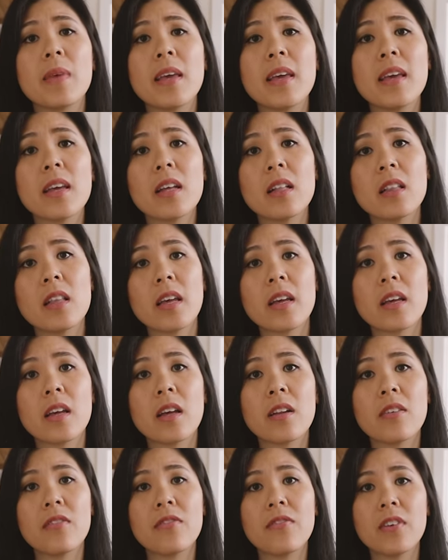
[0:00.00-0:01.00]
make it like
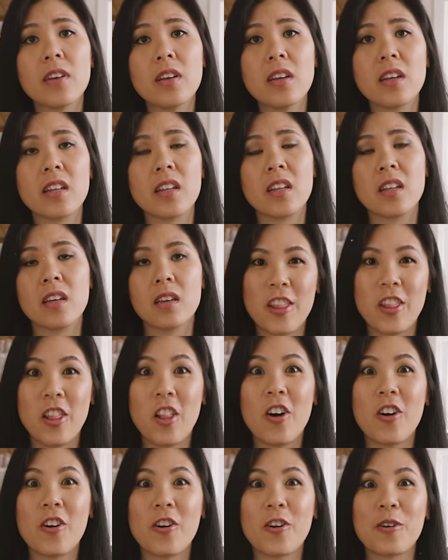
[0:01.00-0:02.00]
kind of fun.
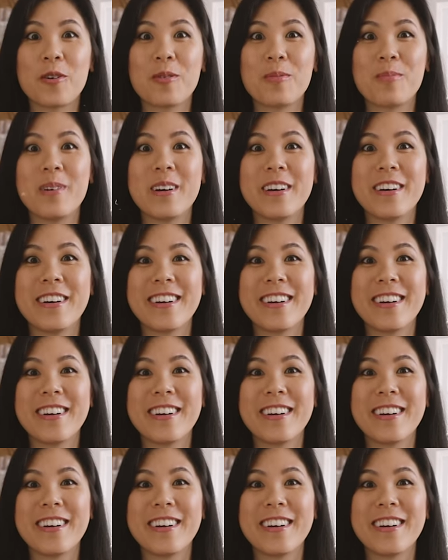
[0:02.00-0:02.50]
Larb.